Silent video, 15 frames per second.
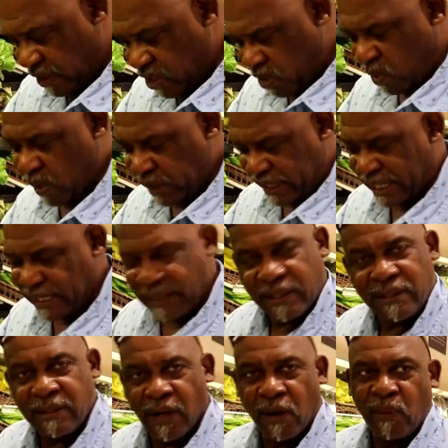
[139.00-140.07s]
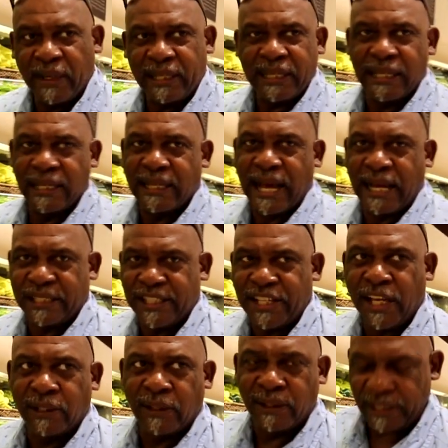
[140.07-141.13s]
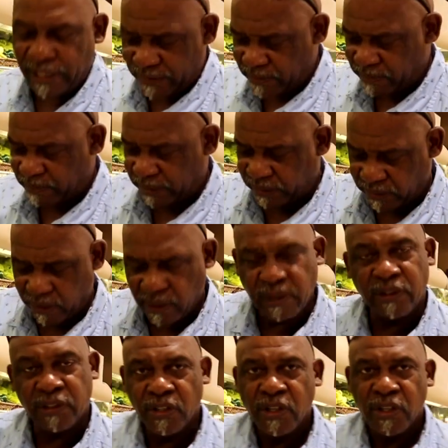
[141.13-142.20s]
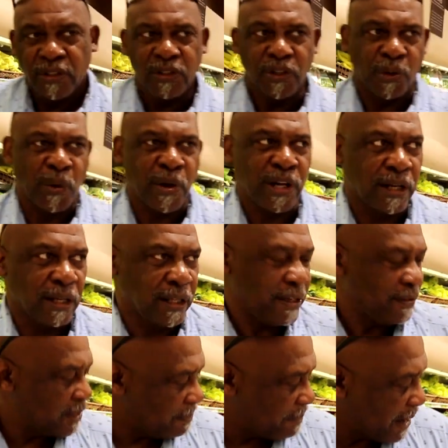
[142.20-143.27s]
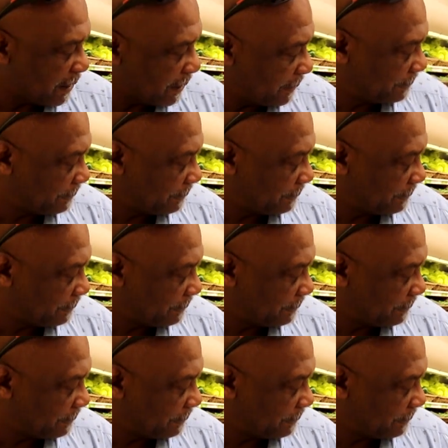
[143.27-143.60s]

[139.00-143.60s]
We don't want to get a lot of yellow leaves, but the greener leaves are better.